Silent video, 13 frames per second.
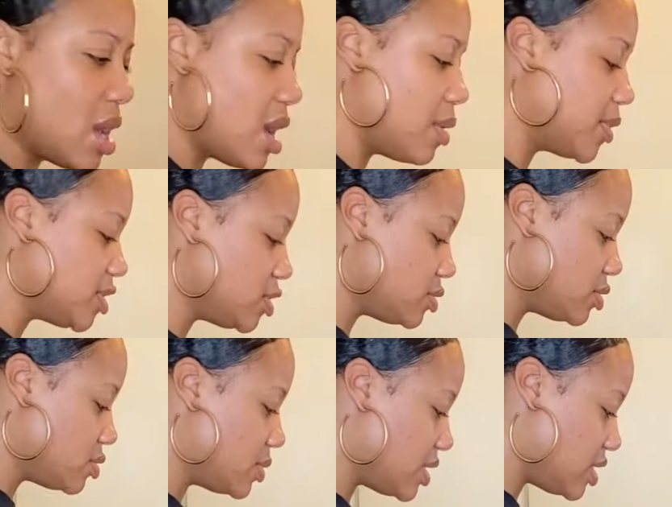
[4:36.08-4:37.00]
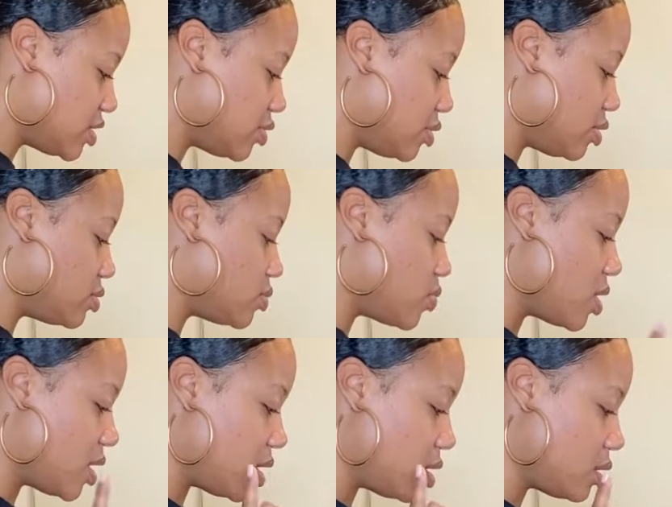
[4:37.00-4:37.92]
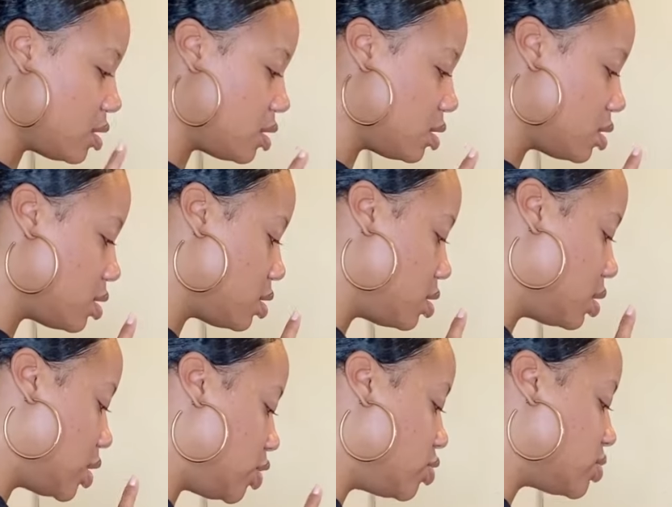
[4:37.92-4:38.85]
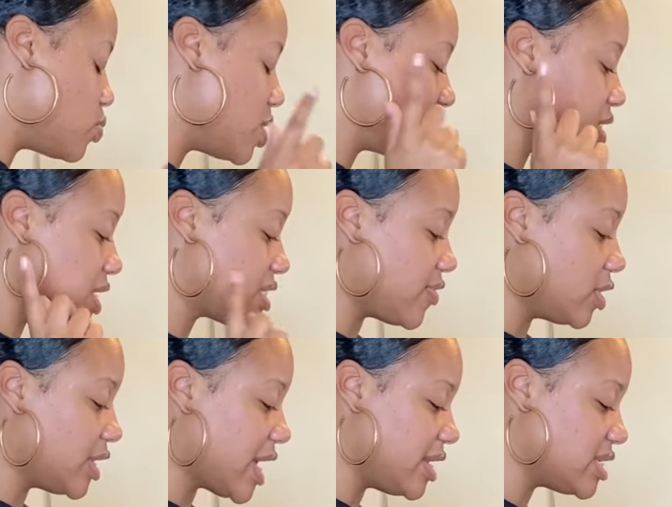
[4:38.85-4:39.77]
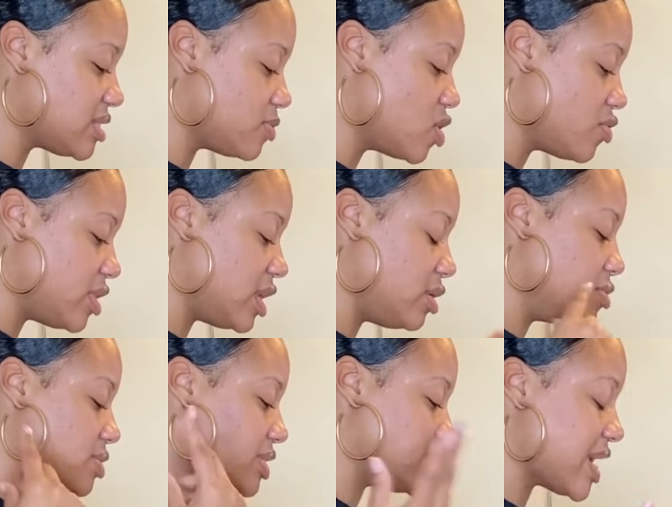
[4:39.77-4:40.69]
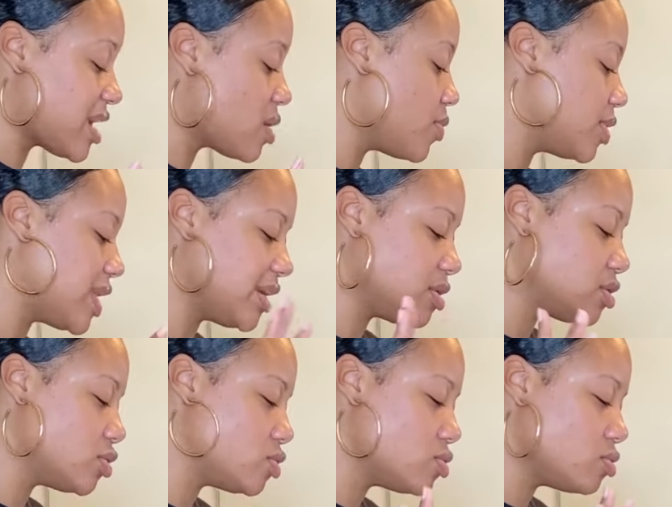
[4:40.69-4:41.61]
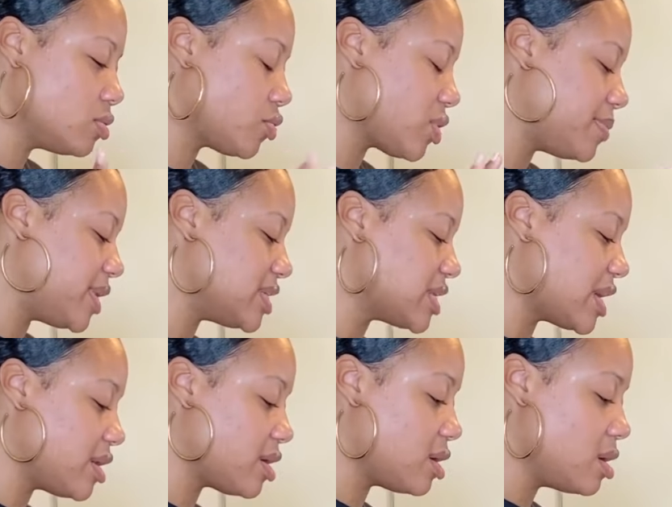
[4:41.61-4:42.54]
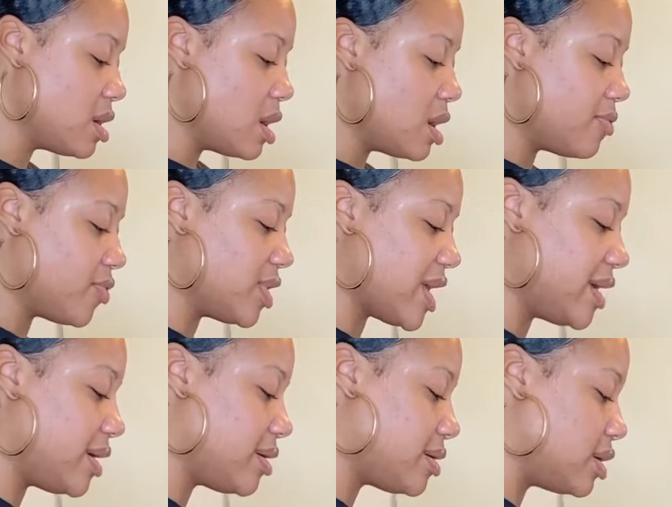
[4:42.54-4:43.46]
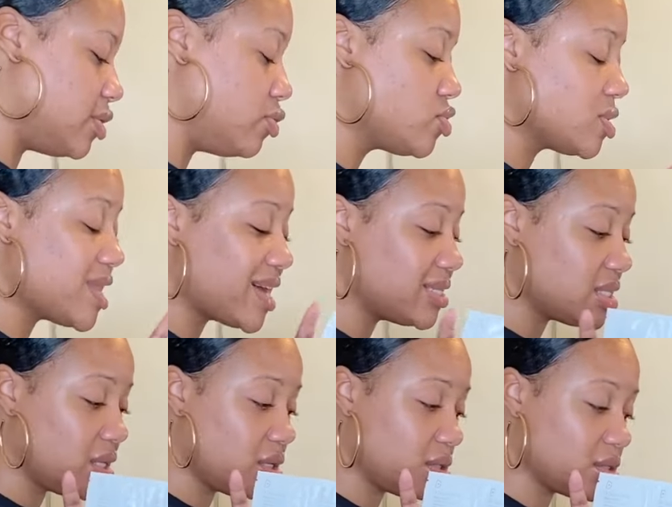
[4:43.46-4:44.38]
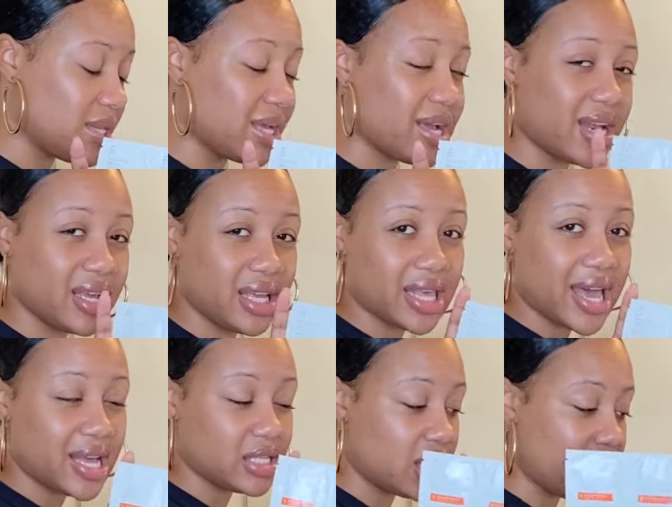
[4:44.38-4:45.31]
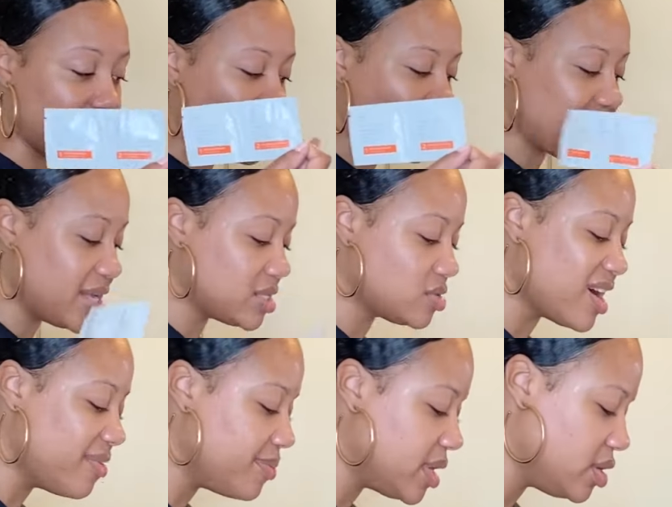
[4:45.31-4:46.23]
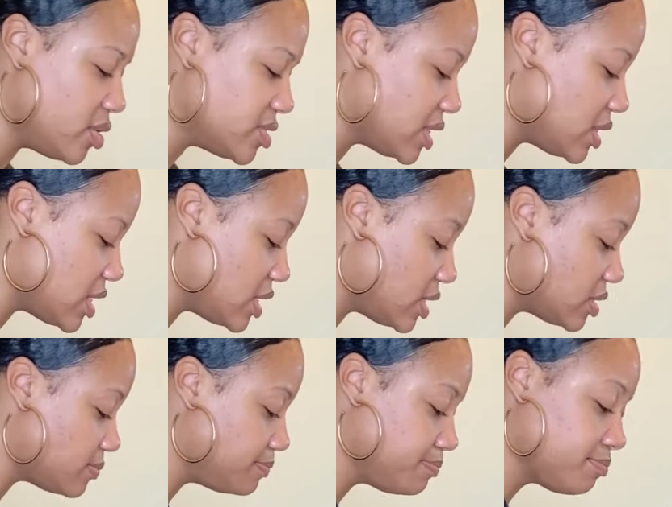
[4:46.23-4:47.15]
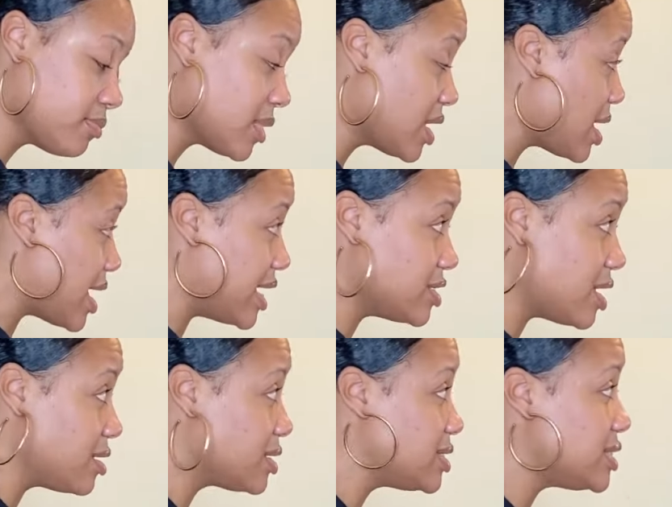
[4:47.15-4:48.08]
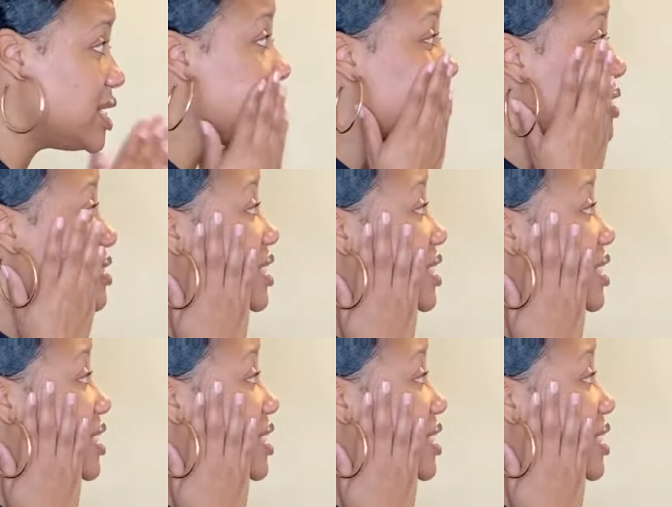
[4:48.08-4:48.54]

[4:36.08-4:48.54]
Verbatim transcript: And what you do is you use one, use one to exfoliate and smooth and then use the second one like two, three minutes later for like neutralizing to like kind of get the acid off your face. So I've been using these. As y'all can see, my